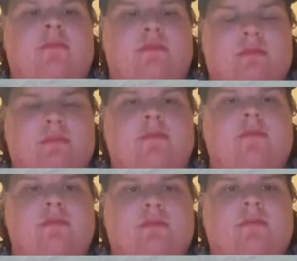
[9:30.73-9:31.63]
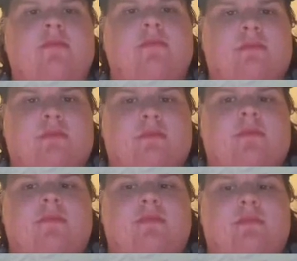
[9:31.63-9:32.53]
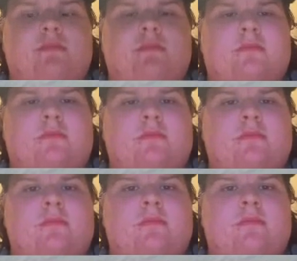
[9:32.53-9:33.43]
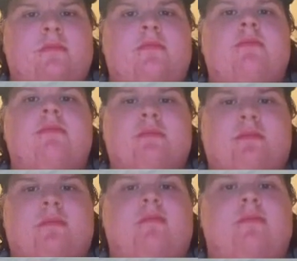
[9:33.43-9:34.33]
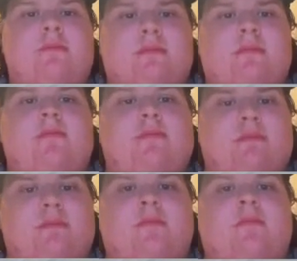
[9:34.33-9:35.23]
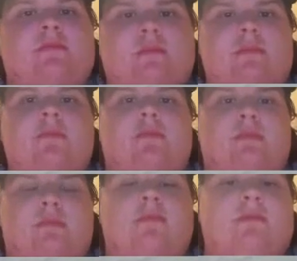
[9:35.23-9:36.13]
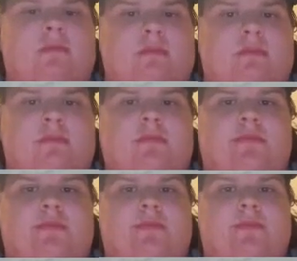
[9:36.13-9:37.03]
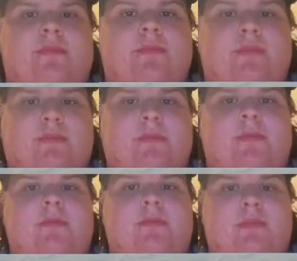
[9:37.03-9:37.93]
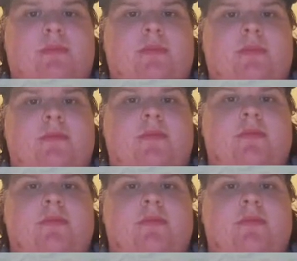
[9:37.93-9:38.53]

(not speaking)